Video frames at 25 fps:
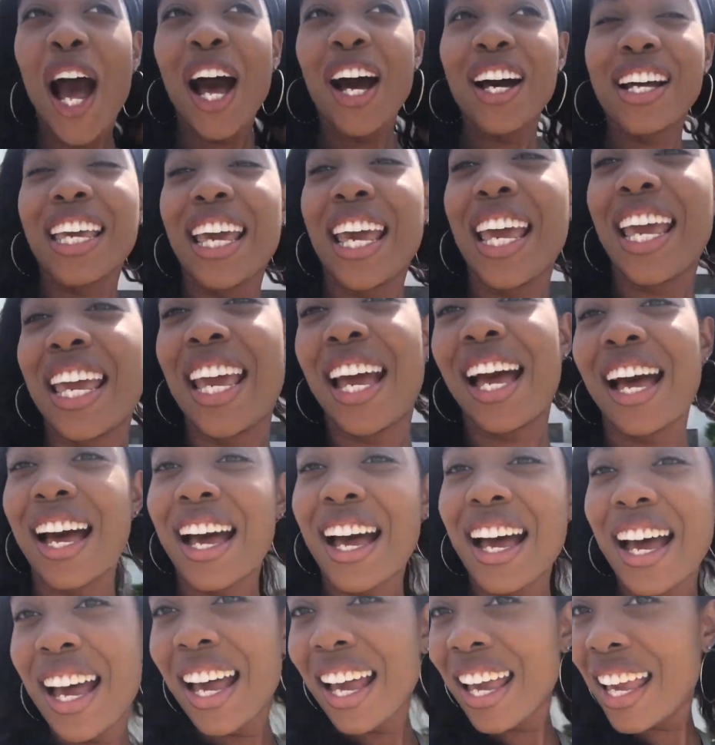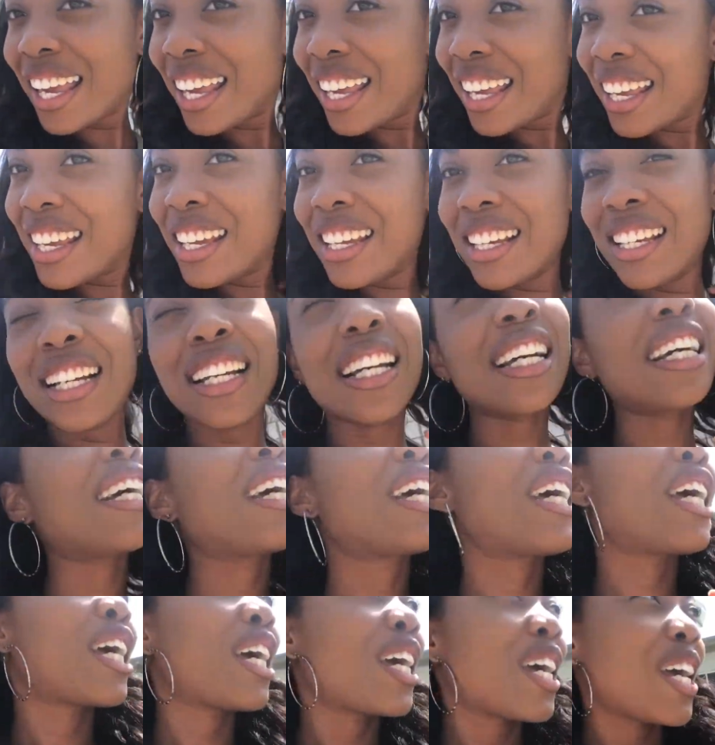Okay, I
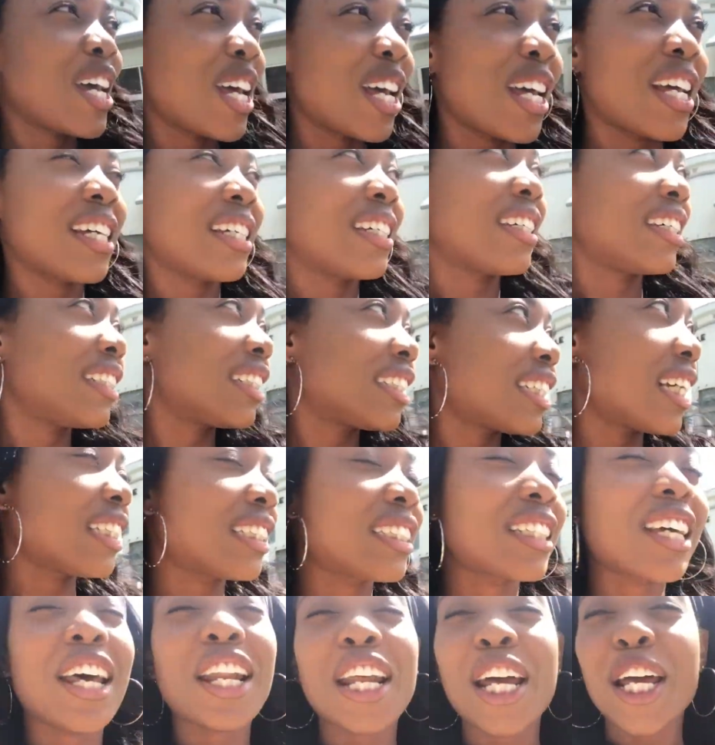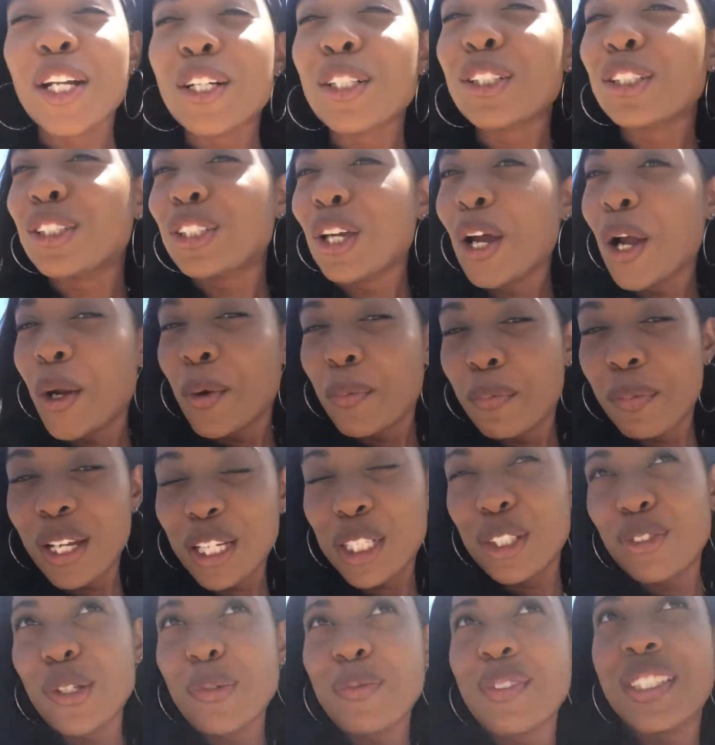just got out of
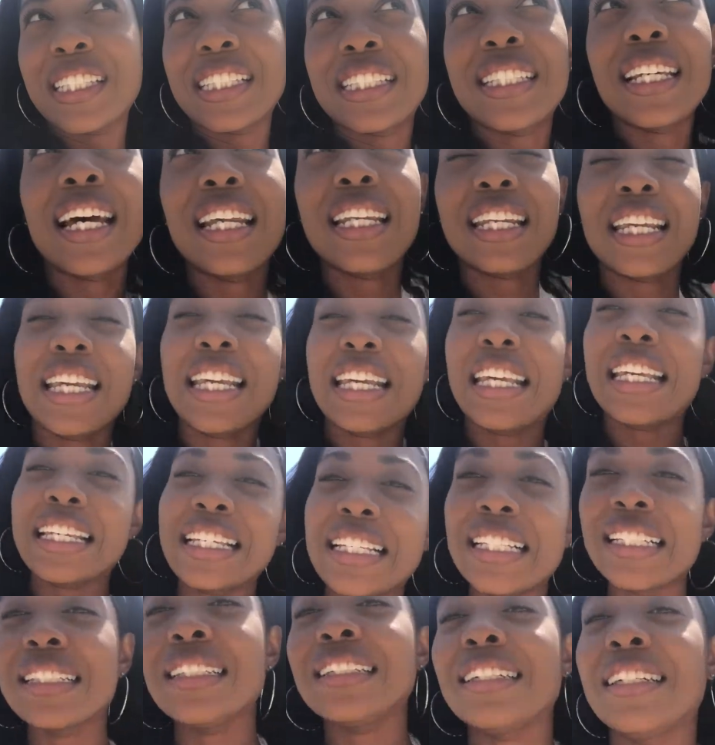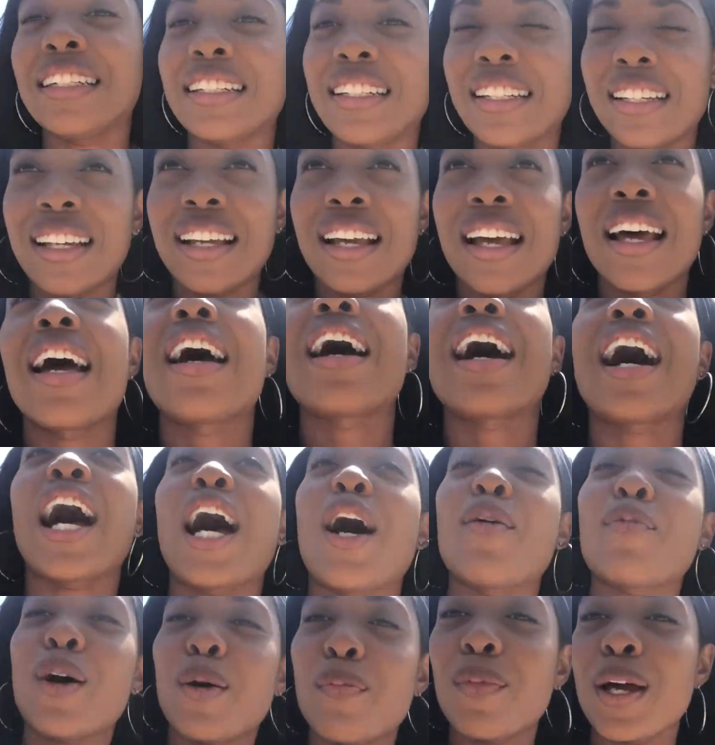Starbucks from studying.
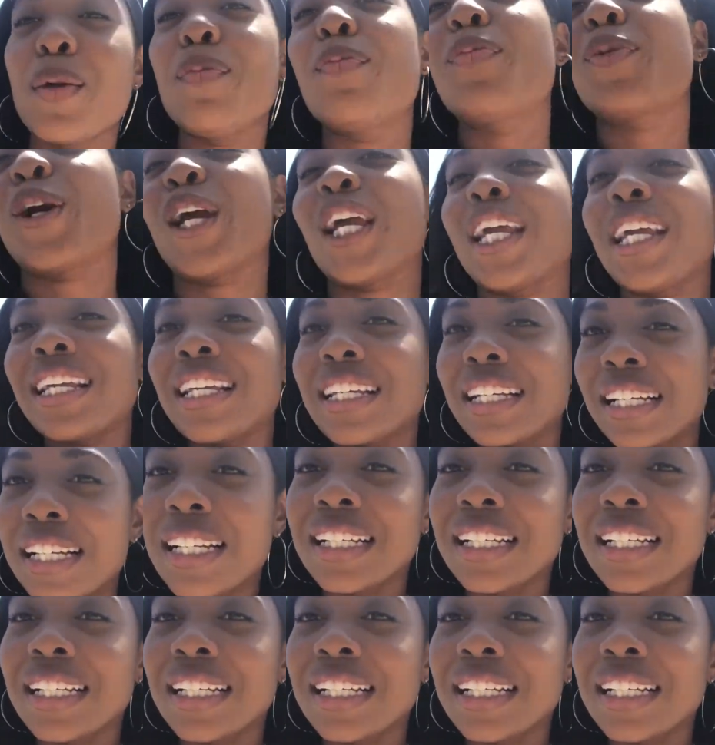I'm on my break.